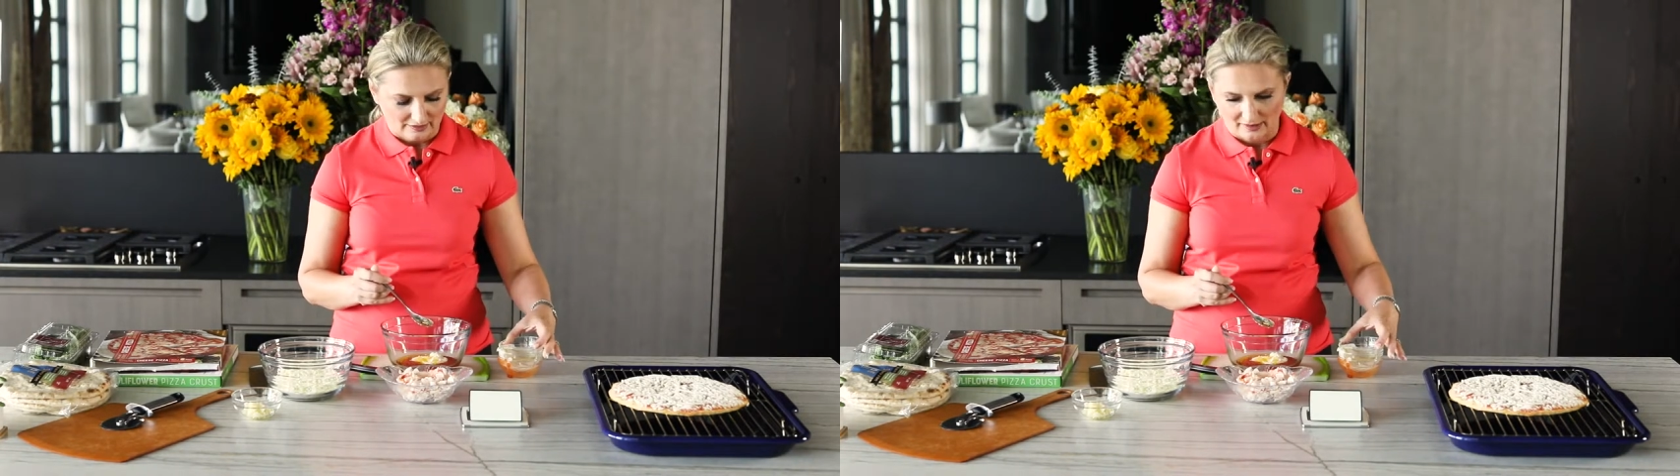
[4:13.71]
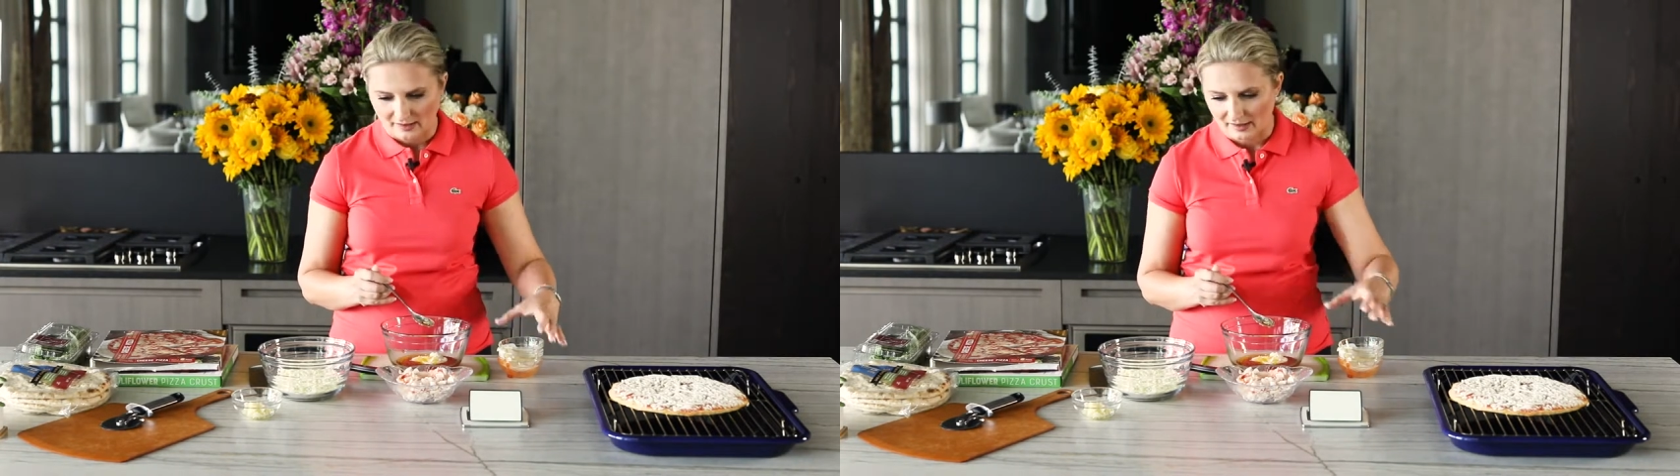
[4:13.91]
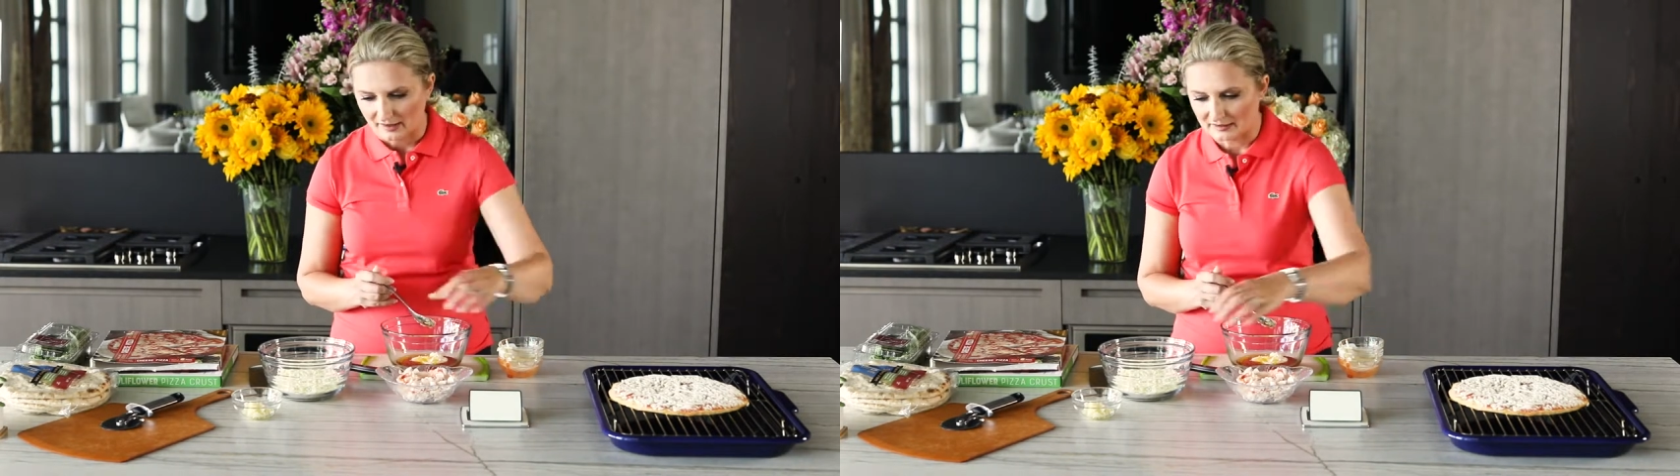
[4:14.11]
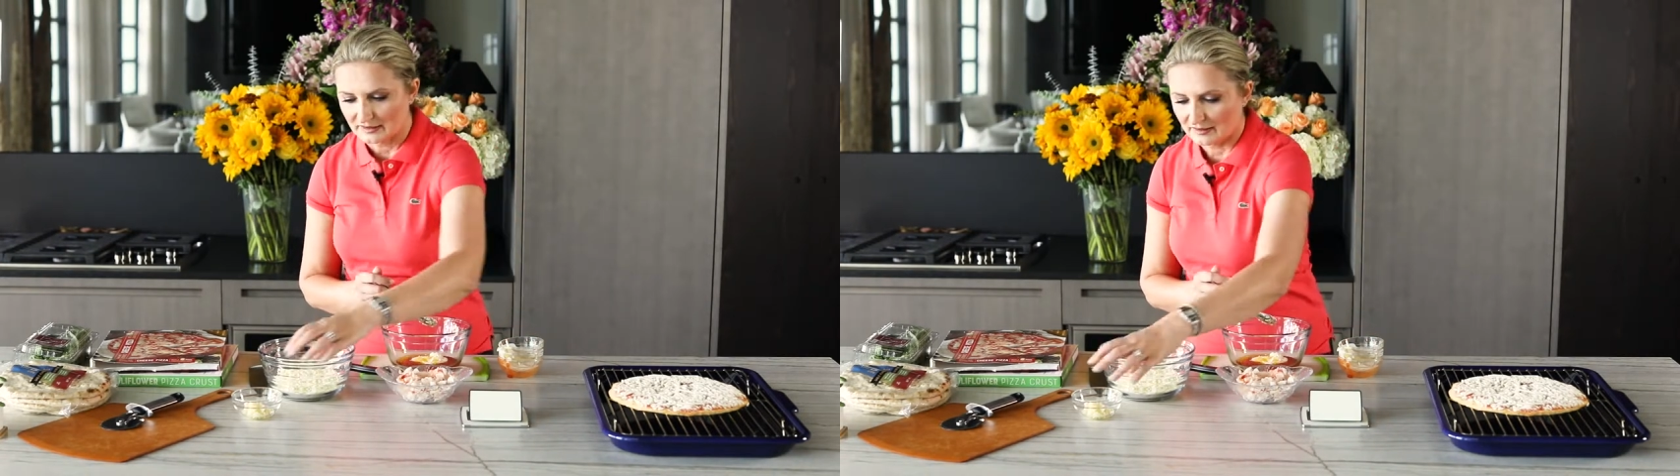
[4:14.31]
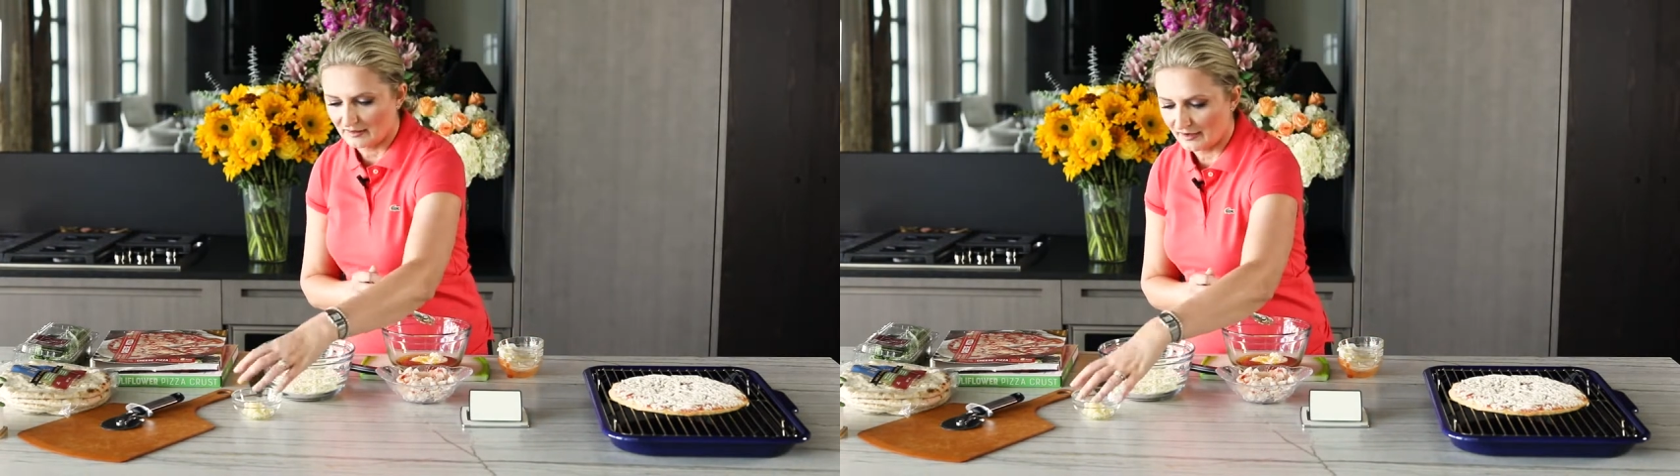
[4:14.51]
And
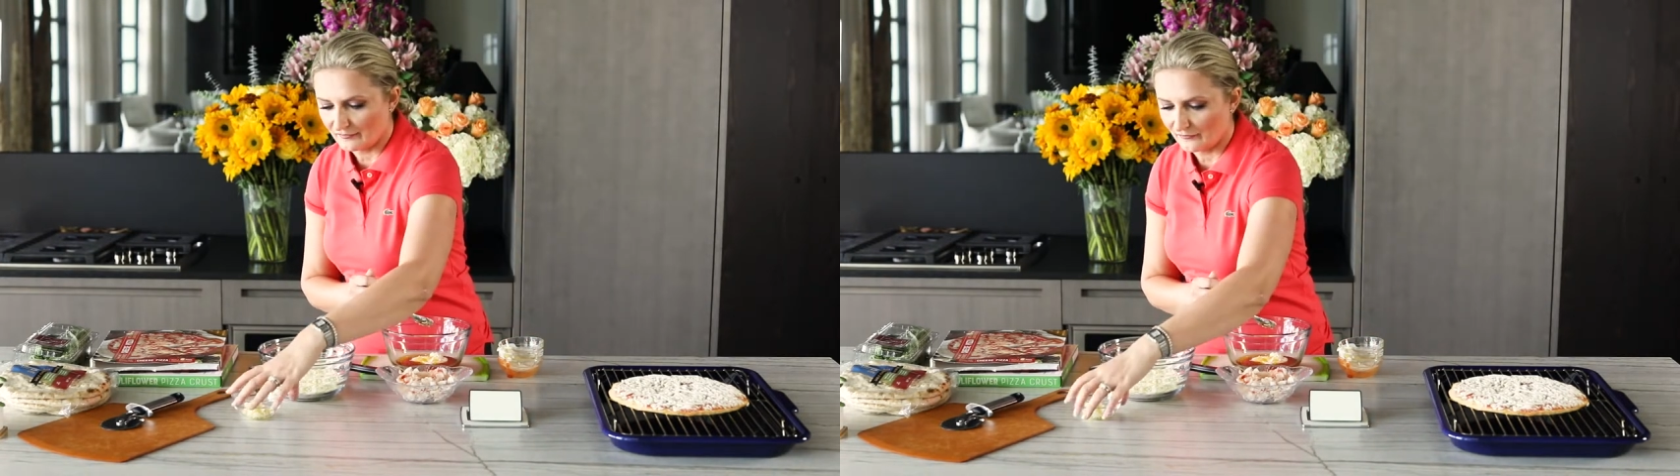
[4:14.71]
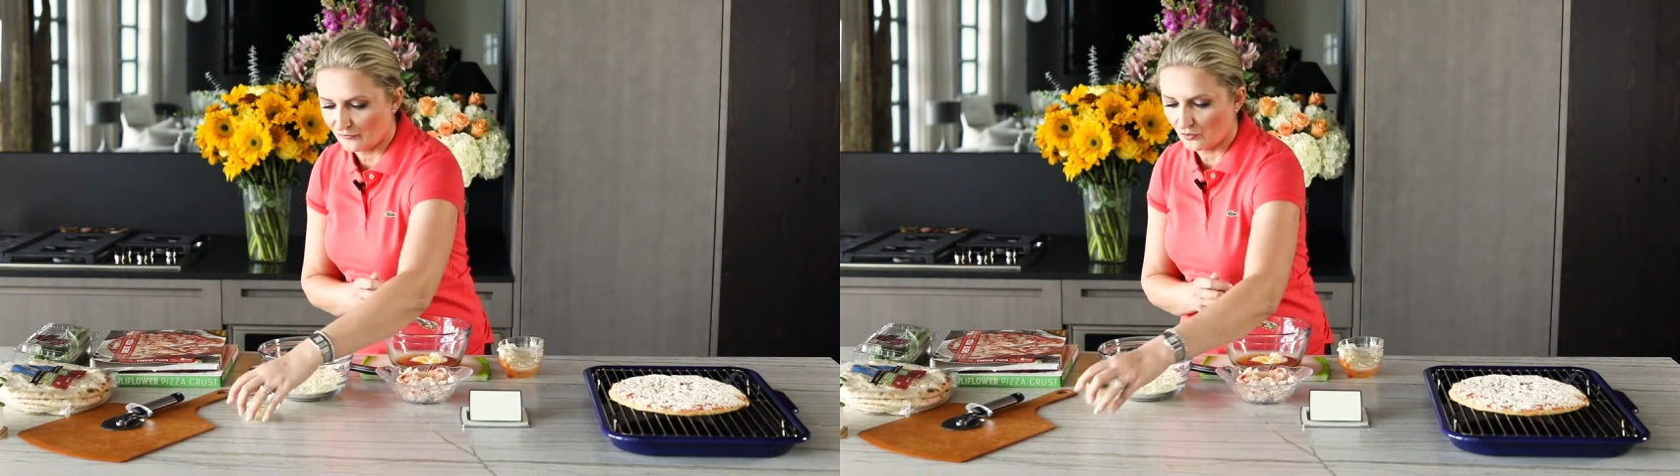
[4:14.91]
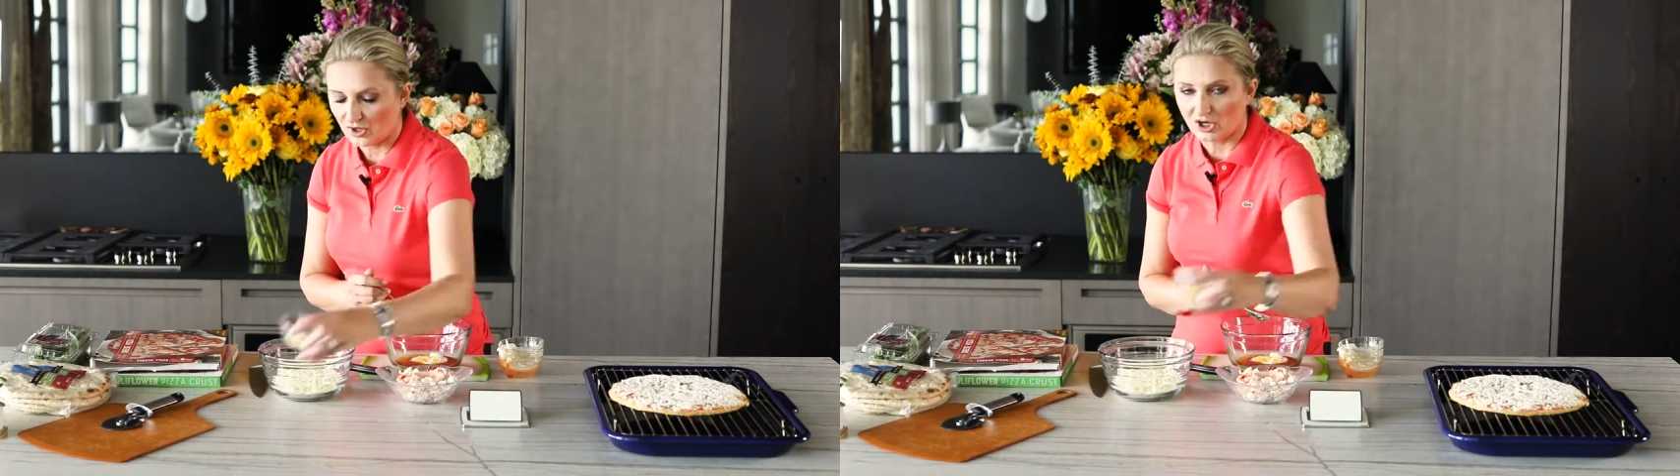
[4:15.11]
I have four